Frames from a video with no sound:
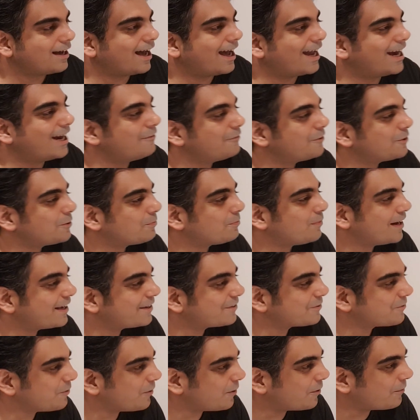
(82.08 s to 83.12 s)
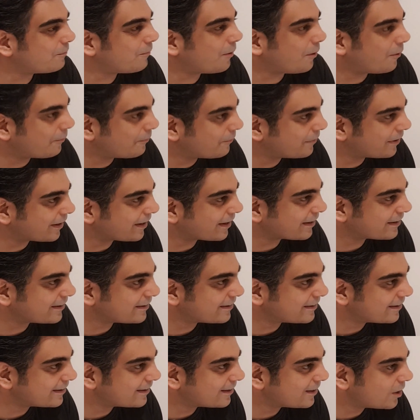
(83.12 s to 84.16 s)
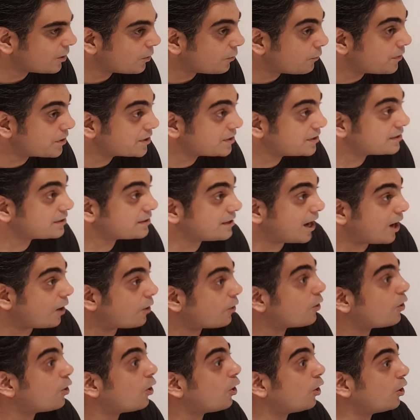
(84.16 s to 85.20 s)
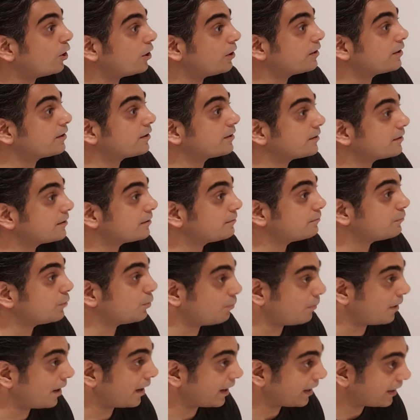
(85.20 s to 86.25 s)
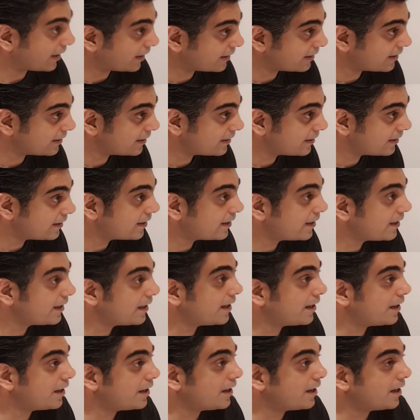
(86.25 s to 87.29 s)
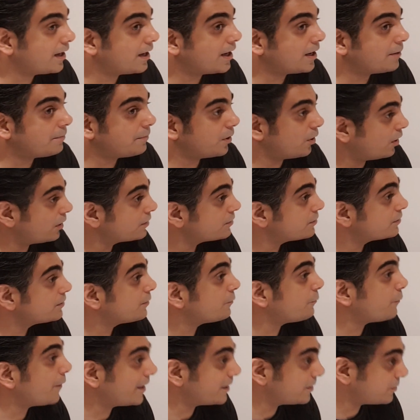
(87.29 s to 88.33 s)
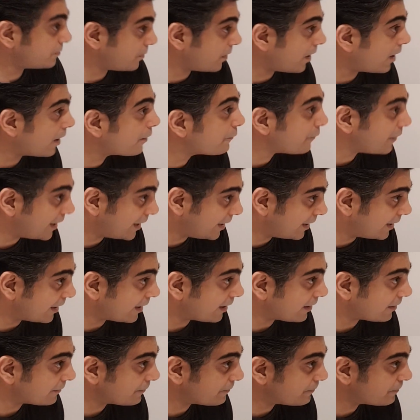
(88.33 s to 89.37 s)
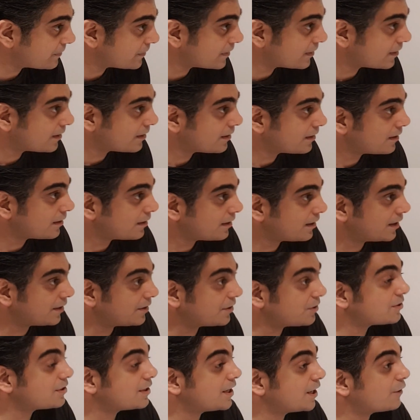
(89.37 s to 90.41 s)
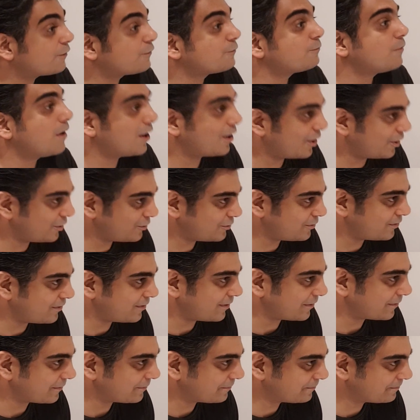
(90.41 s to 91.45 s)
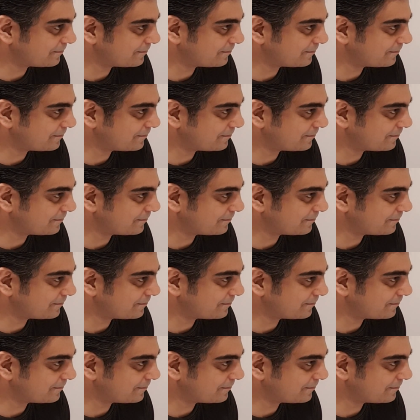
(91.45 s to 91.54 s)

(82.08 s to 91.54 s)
I live in a place called Bombay, which is now called Mumbai. It belongs to the west part of India, in the state of Maharashtra.